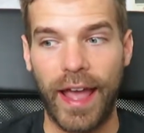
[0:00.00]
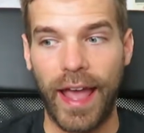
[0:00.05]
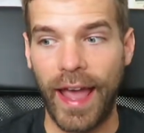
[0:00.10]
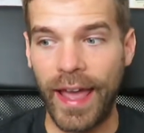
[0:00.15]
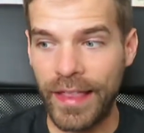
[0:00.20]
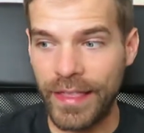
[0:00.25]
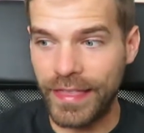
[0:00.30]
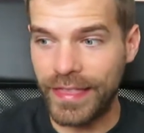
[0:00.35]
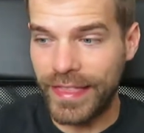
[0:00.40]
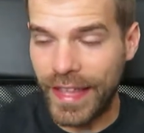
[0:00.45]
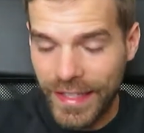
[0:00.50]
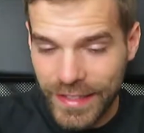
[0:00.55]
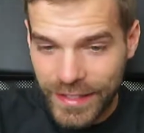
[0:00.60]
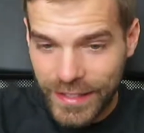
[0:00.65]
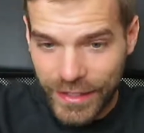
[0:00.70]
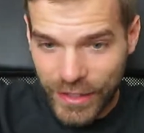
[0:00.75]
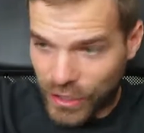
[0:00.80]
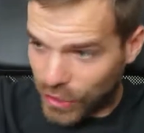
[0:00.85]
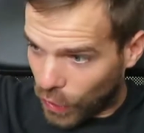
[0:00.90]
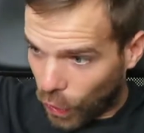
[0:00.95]
And
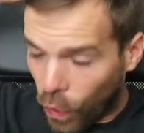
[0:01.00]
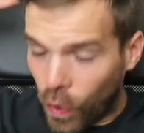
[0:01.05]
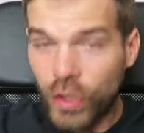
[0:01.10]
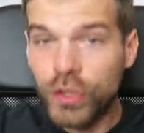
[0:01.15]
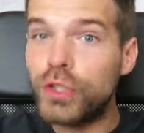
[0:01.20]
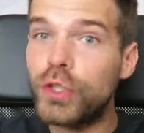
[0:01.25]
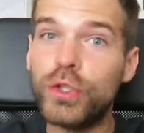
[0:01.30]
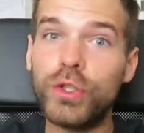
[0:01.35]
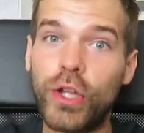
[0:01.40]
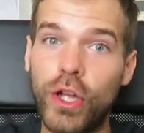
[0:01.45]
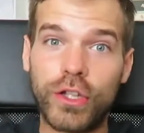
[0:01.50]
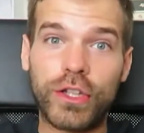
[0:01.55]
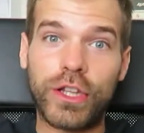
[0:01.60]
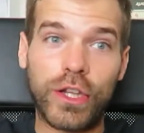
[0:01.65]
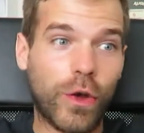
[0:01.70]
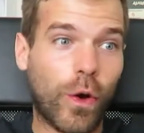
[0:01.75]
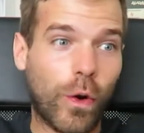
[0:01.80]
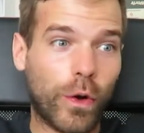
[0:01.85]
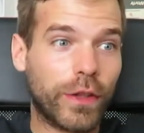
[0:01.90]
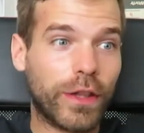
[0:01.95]
that's also not
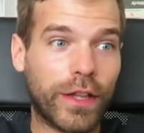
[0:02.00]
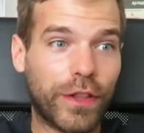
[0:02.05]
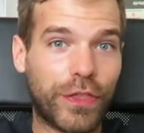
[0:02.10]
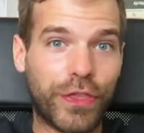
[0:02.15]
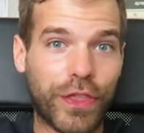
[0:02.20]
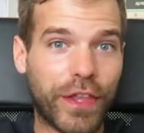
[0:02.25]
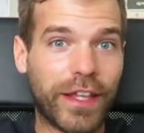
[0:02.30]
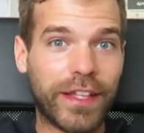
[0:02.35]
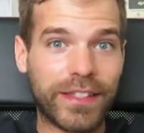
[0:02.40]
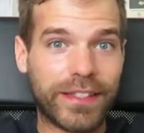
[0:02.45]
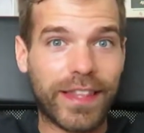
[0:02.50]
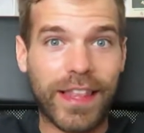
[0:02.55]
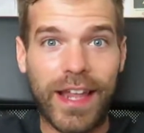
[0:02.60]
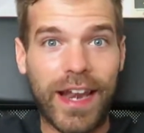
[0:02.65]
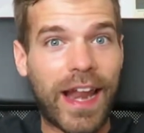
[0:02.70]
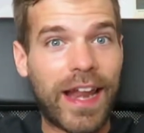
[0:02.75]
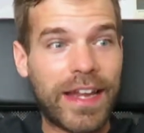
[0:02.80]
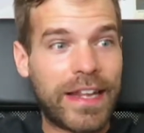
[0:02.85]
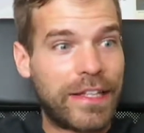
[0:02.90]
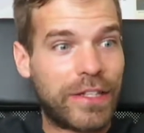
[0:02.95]
the only things
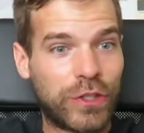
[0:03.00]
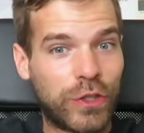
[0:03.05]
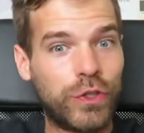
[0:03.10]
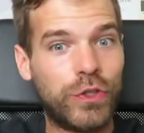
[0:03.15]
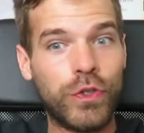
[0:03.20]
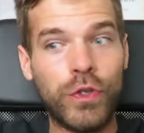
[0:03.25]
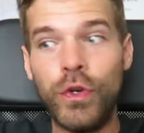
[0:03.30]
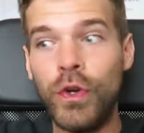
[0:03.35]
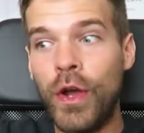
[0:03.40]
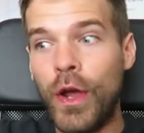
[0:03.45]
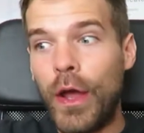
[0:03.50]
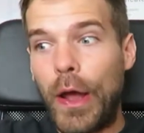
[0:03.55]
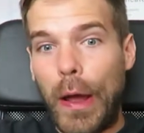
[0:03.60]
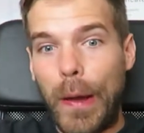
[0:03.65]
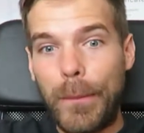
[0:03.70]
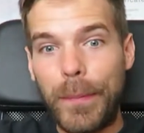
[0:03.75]
that I need to do,